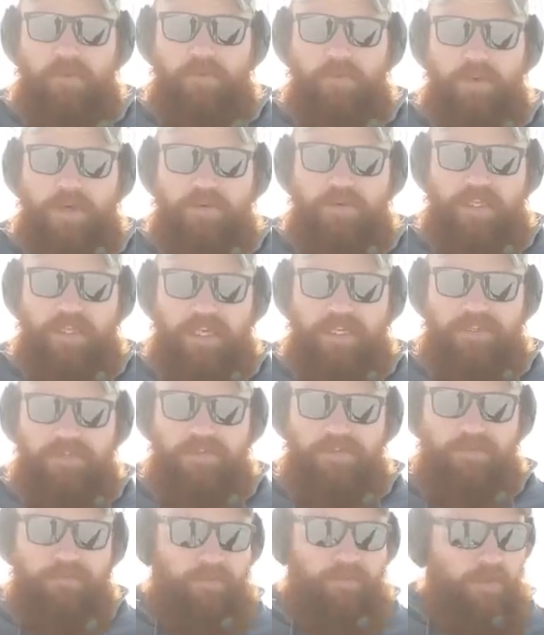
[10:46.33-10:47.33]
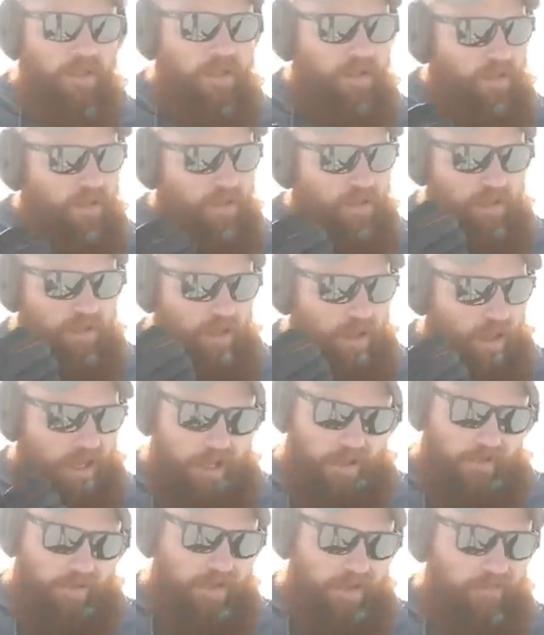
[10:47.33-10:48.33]
I would well guess.
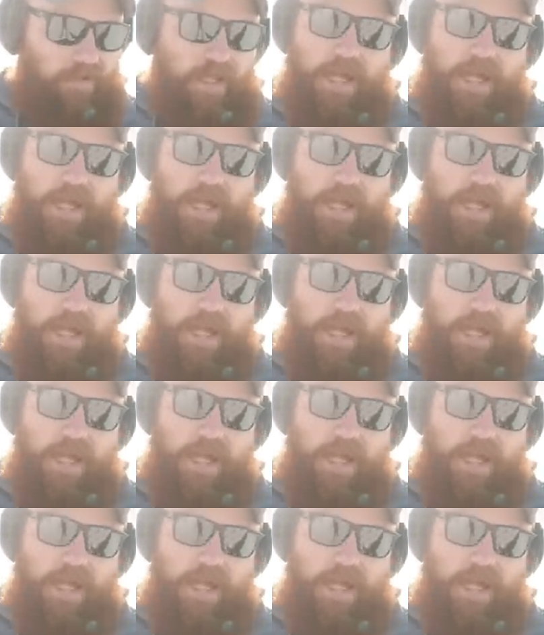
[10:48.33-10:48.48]
I don't have a